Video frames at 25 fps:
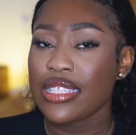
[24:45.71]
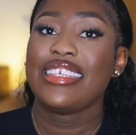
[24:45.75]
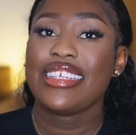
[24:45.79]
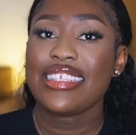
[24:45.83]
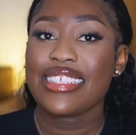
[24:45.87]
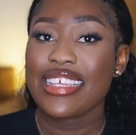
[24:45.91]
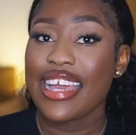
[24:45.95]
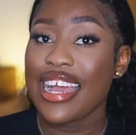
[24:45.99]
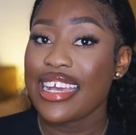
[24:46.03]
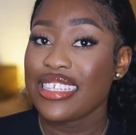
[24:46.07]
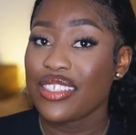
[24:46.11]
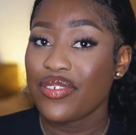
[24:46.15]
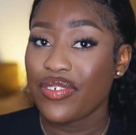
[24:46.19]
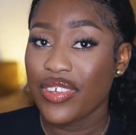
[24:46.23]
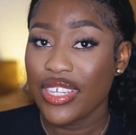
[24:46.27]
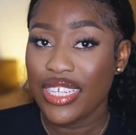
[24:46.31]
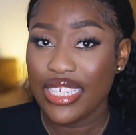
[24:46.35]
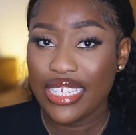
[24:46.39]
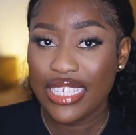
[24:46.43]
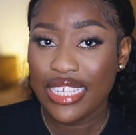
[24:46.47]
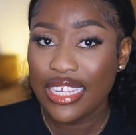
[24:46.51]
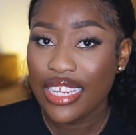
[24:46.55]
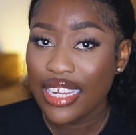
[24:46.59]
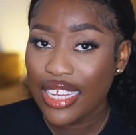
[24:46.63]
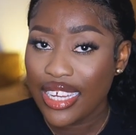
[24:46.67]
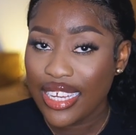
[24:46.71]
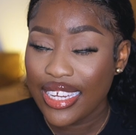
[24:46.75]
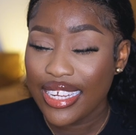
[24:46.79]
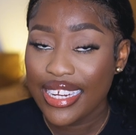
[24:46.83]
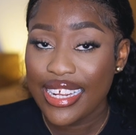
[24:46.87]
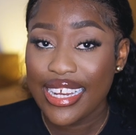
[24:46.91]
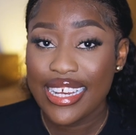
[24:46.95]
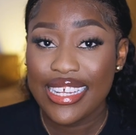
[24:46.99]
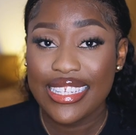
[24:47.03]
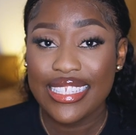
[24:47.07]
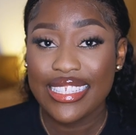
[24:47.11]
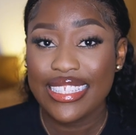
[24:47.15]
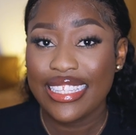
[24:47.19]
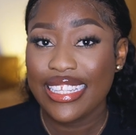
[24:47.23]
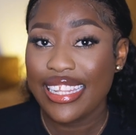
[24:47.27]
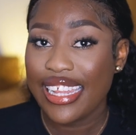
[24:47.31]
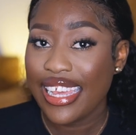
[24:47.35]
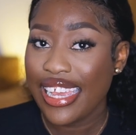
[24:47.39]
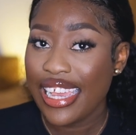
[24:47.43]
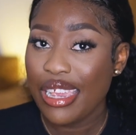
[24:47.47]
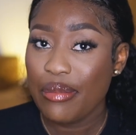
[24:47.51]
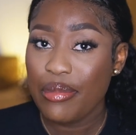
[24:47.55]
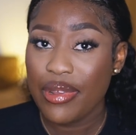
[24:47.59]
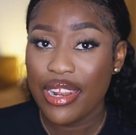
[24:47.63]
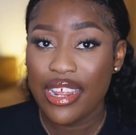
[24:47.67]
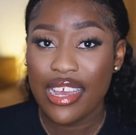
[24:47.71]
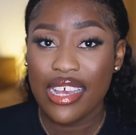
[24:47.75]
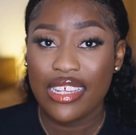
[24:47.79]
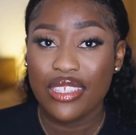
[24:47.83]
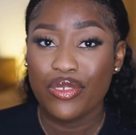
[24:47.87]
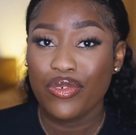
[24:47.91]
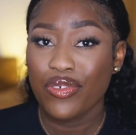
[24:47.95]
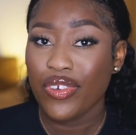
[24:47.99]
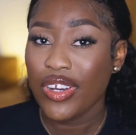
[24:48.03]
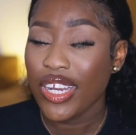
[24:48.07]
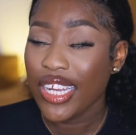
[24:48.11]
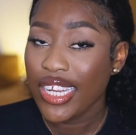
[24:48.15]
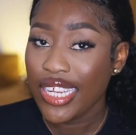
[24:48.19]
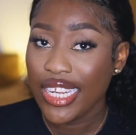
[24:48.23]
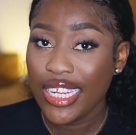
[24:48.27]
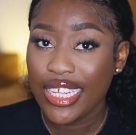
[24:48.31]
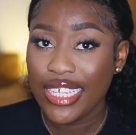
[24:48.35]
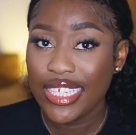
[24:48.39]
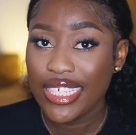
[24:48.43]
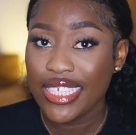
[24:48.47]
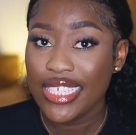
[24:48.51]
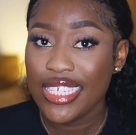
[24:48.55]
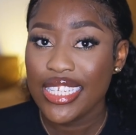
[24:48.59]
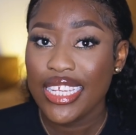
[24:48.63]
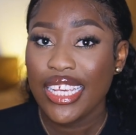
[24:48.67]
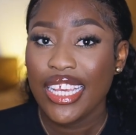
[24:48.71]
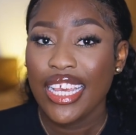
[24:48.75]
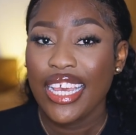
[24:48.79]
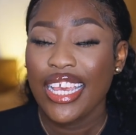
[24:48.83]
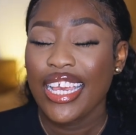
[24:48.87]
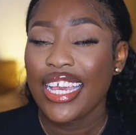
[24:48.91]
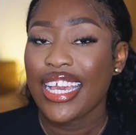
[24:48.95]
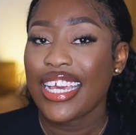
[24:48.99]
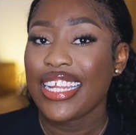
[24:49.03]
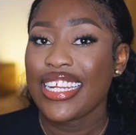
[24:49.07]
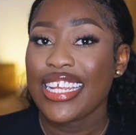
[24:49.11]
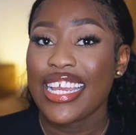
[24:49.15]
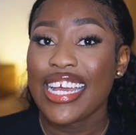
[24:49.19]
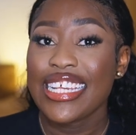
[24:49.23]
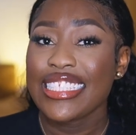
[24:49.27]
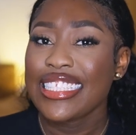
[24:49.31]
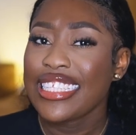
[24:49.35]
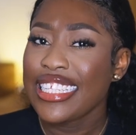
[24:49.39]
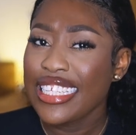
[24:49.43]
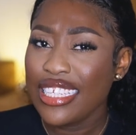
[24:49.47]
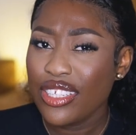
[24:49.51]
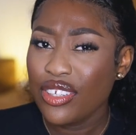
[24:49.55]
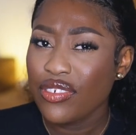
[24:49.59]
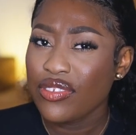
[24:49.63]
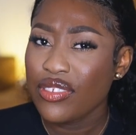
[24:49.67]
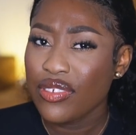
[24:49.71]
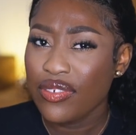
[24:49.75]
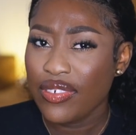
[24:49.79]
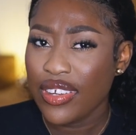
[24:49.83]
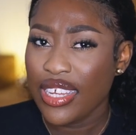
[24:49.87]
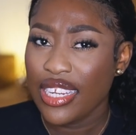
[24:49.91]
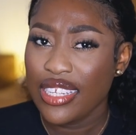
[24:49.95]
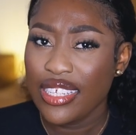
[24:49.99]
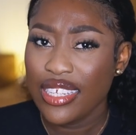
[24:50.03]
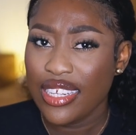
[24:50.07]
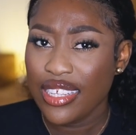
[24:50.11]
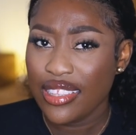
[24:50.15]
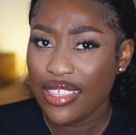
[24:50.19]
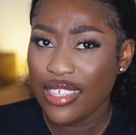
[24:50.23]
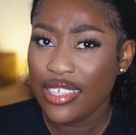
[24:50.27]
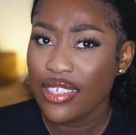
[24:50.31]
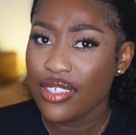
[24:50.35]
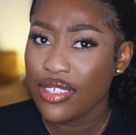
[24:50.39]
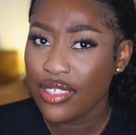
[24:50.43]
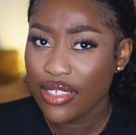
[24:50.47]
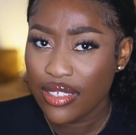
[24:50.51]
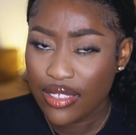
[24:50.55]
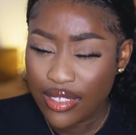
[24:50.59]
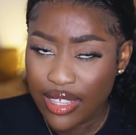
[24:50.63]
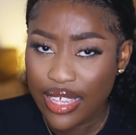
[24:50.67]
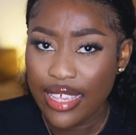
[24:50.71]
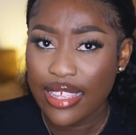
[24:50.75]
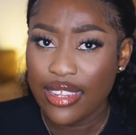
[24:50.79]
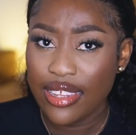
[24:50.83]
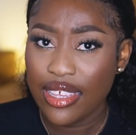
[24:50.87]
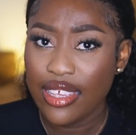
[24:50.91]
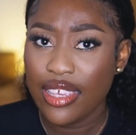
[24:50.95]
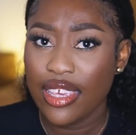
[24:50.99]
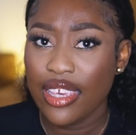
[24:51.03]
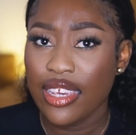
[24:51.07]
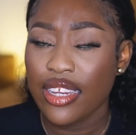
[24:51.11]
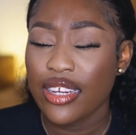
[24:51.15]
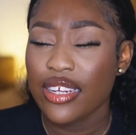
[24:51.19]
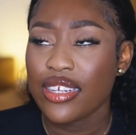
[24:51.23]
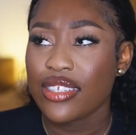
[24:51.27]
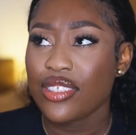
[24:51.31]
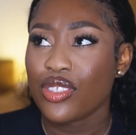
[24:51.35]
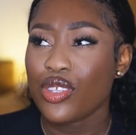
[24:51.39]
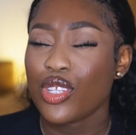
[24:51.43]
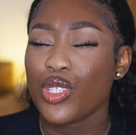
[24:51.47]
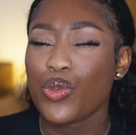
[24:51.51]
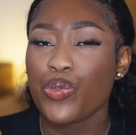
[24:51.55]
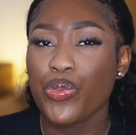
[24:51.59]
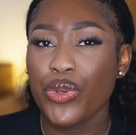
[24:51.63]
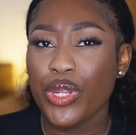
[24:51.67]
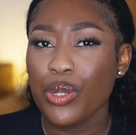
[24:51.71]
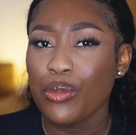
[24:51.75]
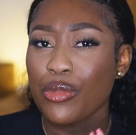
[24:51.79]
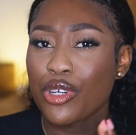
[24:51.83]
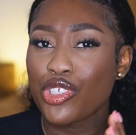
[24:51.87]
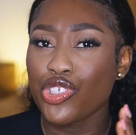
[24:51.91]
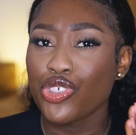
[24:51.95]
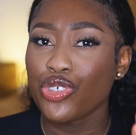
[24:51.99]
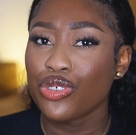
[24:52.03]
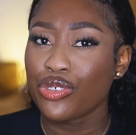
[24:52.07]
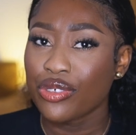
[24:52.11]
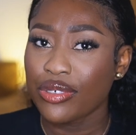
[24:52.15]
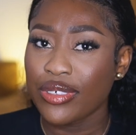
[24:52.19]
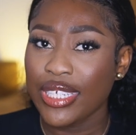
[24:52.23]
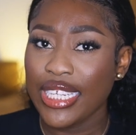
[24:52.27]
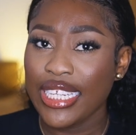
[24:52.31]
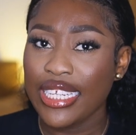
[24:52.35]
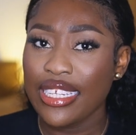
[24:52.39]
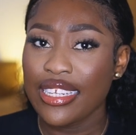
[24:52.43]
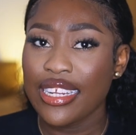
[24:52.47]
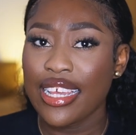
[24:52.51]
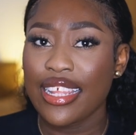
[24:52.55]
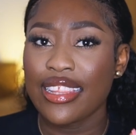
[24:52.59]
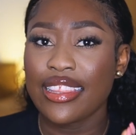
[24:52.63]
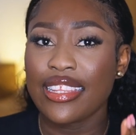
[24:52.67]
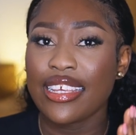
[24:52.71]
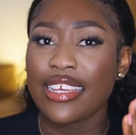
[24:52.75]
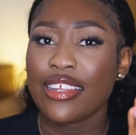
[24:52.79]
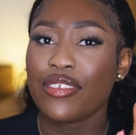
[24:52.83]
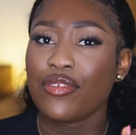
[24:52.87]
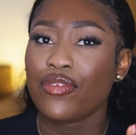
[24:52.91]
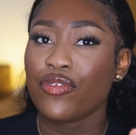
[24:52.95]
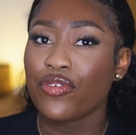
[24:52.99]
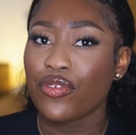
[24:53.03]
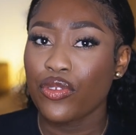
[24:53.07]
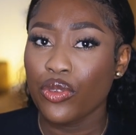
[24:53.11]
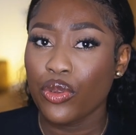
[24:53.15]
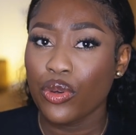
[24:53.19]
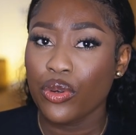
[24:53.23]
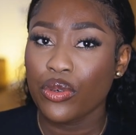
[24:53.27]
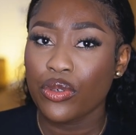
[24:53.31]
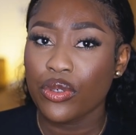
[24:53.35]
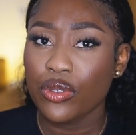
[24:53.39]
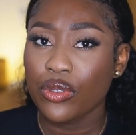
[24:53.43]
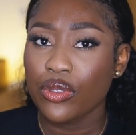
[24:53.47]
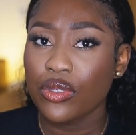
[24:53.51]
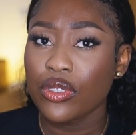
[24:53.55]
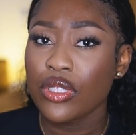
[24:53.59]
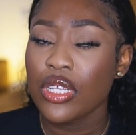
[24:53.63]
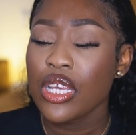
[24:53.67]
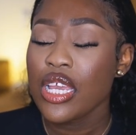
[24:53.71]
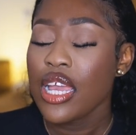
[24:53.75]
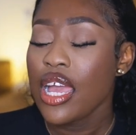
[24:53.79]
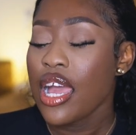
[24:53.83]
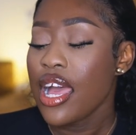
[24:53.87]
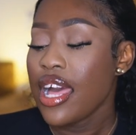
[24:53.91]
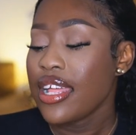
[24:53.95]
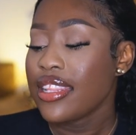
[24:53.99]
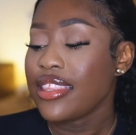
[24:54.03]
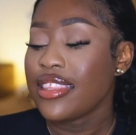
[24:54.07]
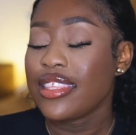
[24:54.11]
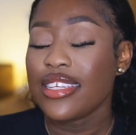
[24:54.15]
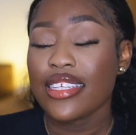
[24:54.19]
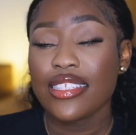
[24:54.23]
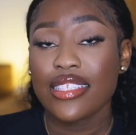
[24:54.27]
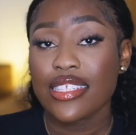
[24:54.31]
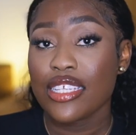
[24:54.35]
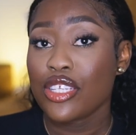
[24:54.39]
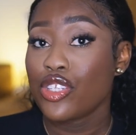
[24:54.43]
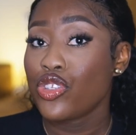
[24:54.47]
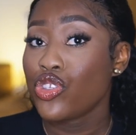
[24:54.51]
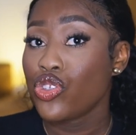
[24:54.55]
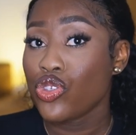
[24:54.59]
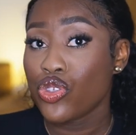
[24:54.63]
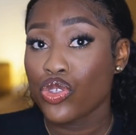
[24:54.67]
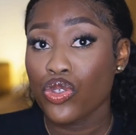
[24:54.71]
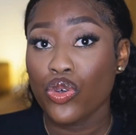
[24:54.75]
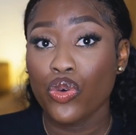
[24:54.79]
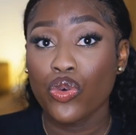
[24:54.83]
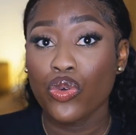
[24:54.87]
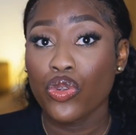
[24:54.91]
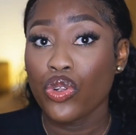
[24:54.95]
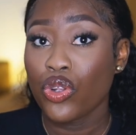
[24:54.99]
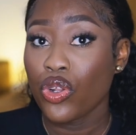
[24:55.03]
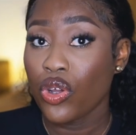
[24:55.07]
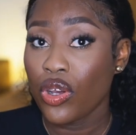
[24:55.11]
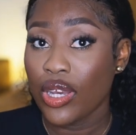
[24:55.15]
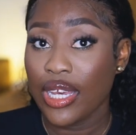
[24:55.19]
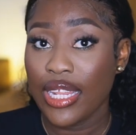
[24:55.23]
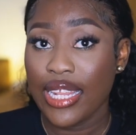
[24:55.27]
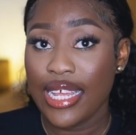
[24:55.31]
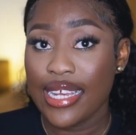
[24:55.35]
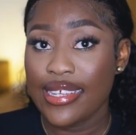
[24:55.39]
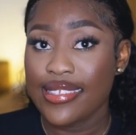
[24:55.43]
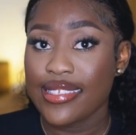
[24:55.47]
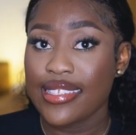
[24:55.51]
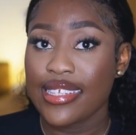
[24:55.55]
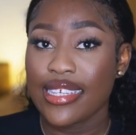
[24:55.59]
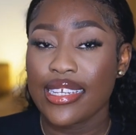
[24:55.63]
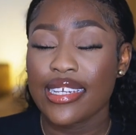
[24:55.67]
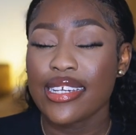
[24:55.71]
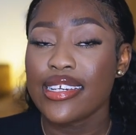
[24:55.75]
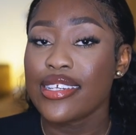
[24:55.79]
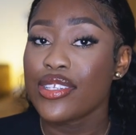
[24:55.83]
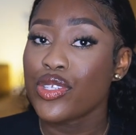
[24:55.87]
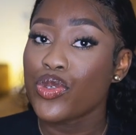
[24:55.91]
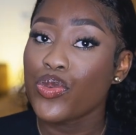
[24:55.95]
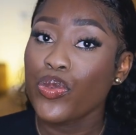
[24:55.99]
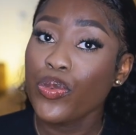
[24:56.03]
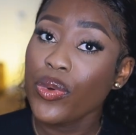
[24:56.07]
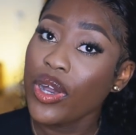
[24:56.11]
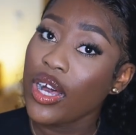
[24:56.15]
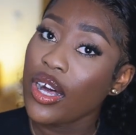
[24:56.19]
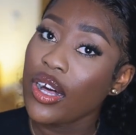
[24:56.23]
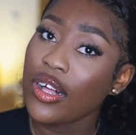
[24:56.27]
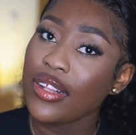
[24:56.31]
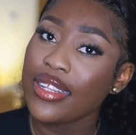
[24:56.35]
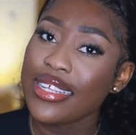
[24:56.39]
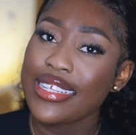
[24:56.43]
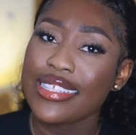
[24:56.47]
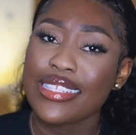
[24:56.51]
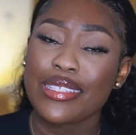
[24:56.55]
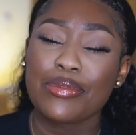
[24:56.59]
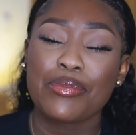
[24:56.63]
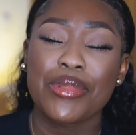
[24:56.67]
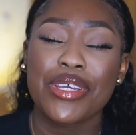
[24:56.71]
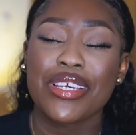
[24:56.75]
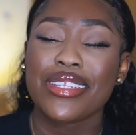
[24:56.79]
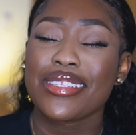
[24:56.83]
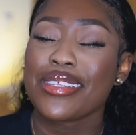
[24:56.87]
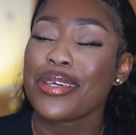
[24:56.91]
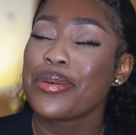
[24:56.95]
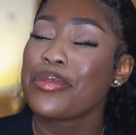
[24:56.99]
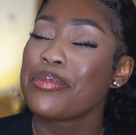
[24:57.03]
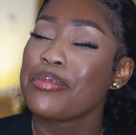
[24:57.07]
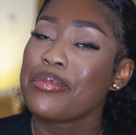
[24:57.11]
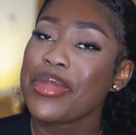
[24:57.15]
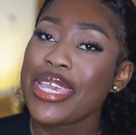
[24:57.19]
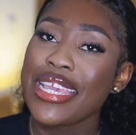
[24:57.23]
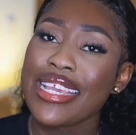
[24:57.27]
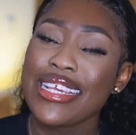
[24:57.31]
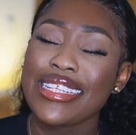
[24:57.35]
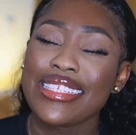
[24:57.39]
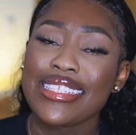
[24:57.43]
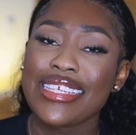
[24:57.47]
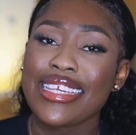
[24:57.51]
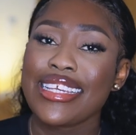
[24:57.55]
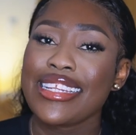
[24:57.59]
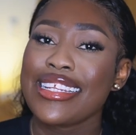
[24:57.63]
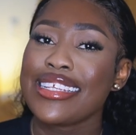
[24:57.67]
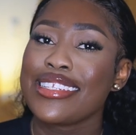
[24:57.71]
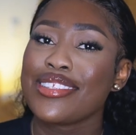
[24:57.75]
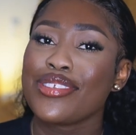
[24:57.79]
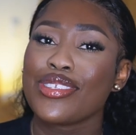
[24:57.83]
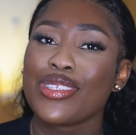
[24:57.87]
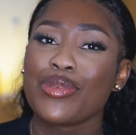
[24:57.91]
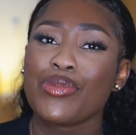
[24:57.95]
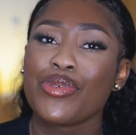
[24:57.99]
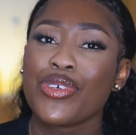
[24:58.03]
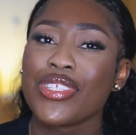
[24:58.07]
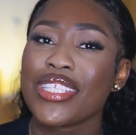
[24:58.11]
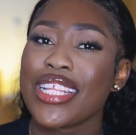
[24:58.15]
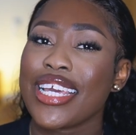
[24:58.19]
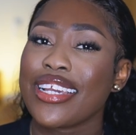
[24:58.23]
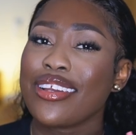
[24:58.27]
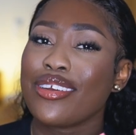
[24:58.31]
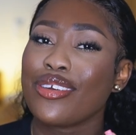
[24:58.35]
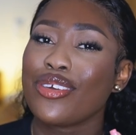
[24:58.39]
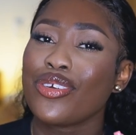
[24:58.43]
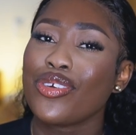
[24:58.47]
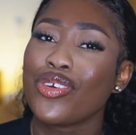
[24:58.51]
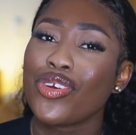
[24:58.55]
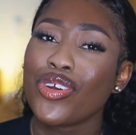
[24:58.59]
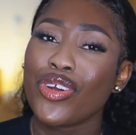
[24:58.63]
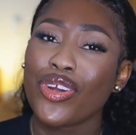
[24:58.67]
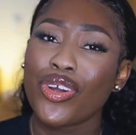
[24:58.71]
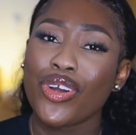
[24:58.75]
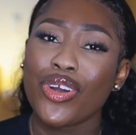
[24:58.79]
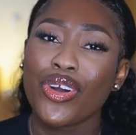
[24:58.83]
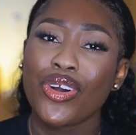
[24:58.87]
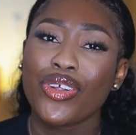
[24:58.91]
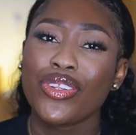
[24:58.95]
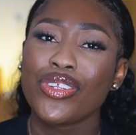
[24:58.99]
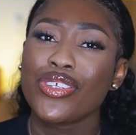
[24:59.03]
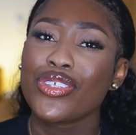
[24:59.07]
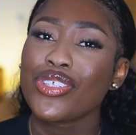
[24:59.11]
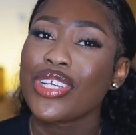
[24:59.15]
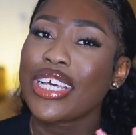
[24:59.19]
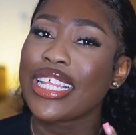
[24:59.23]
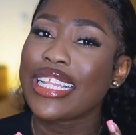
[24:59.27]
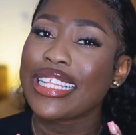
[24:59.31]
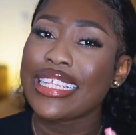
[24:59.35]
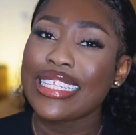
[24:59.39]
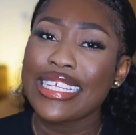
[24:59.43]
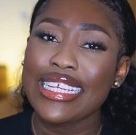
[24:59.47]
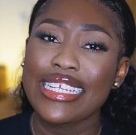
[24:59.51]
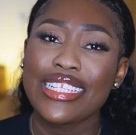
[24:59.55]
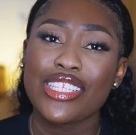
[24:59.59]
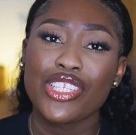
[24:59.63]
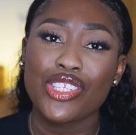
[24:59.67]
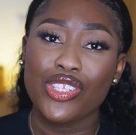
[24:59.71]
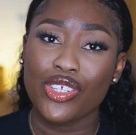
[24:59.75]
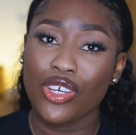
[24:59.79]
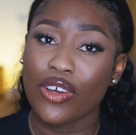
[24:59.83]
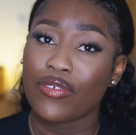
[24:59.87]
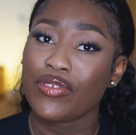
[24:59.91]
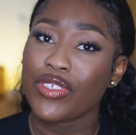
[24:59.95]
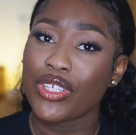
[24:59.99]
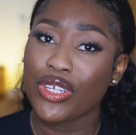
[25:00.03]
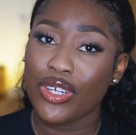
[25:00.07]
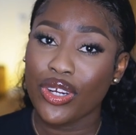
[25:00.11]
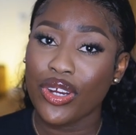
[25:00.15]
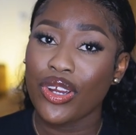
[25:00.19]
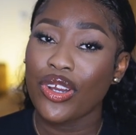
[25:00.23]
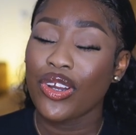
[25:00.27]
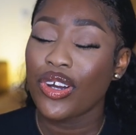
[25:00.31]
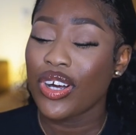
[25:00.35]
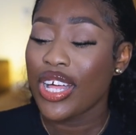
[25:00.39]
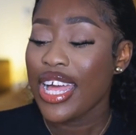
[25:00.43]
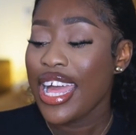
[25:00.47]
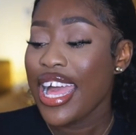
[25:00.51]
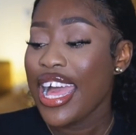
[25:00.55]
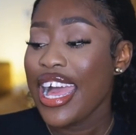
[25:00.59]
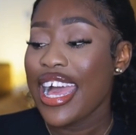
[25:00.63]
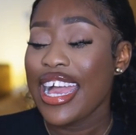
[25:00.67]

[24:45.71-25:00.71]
This has vanilla, it has lime, it has violet, and it has lily of the valley, I think, in here. So it's pretty much green and then floral. This is so long lasting as well. It smells amazing. It just smells like a girl, a clean, soft girl.